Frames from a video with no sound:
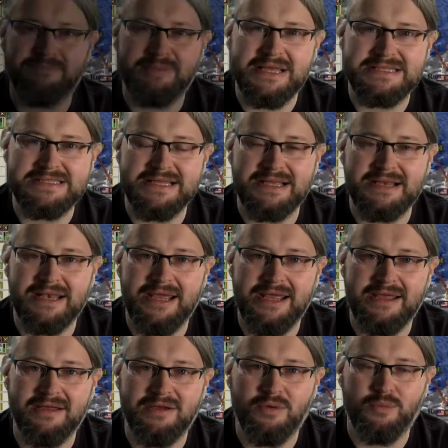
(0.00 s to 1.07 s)

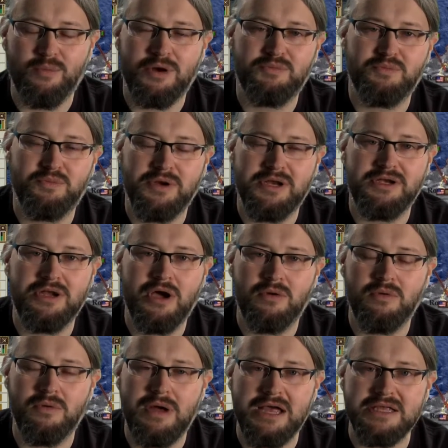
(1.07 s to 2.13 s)
Basically, what we
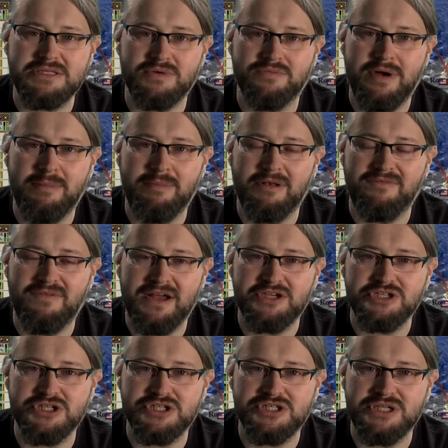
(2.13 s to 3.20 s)
know as rebel
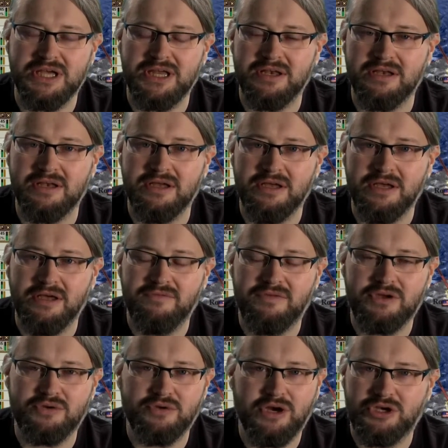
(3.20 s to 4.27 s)
factions in
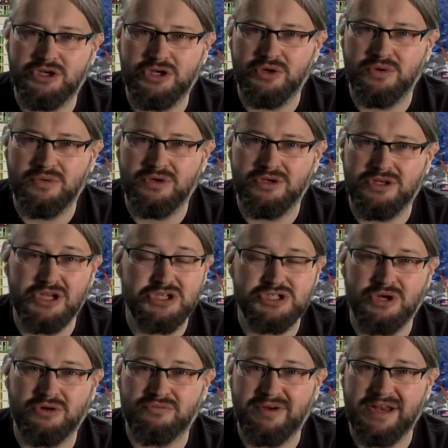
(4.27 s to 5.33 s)
Victoria II does
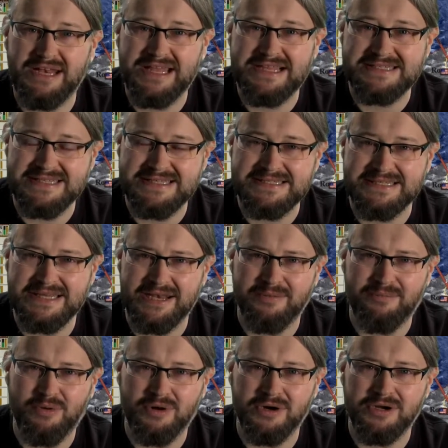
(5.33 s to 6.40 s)
not really exist
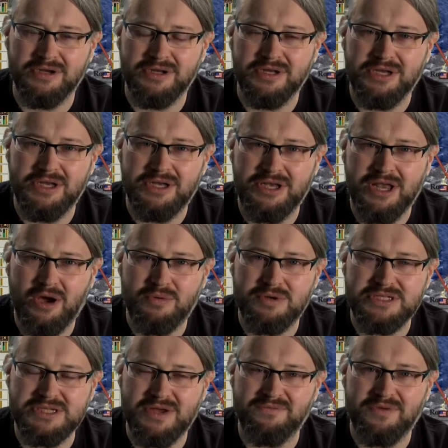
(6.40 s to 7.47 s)
anymore. Now
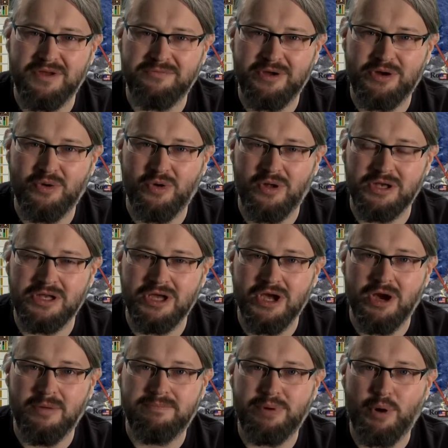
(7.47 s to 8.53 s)
it's something we call
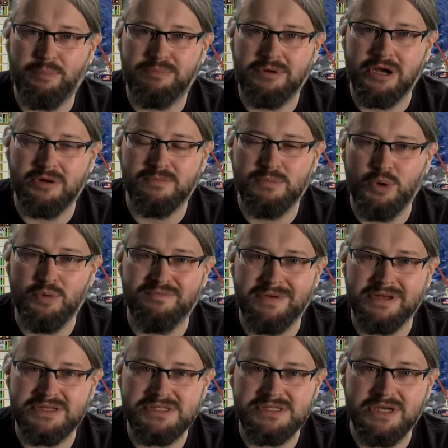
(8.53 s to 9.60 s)
popular
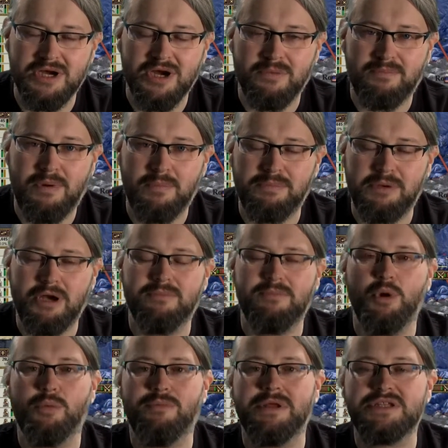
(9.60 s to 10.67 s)
movements. Popular
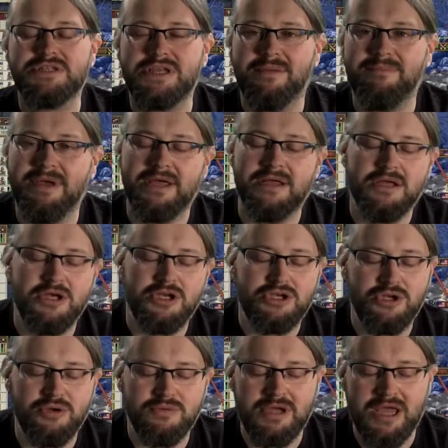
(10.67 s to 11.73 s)
movements can be
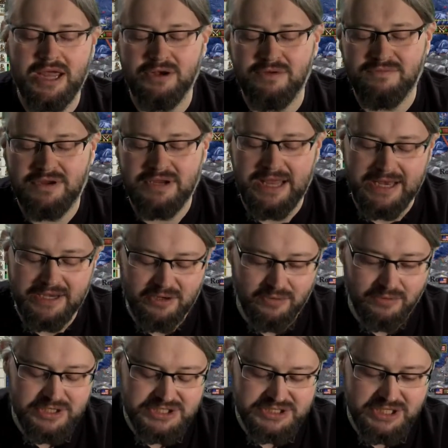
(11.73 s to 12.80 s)
two kind of
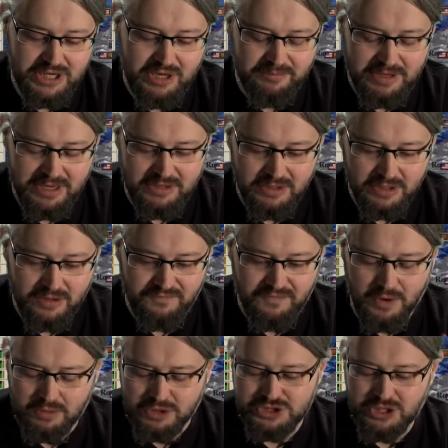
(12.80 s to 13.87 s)
categories. They can be
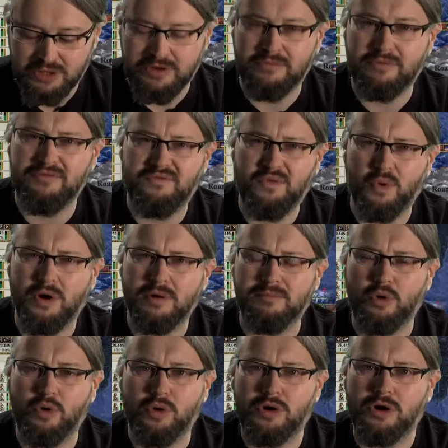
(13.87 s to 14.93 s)
focused on a
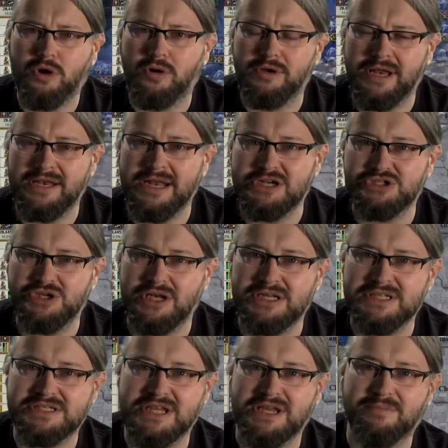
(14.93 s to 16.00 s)
reform or on a
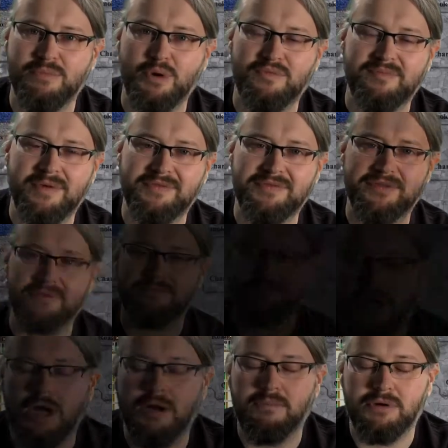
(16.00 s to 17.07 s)
nationalistic movement.
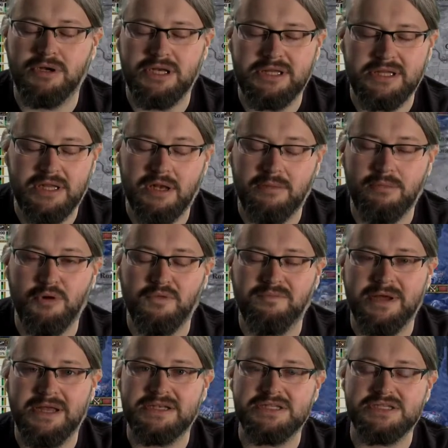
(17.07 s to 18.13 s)
Political
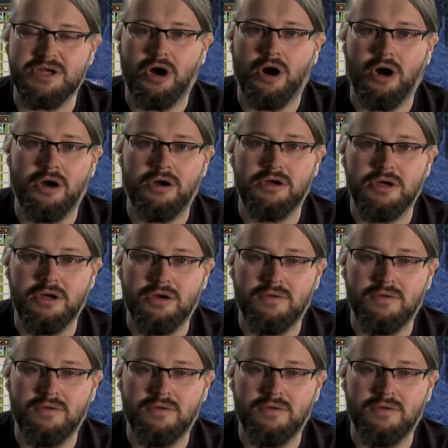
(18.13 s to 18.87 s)
movements are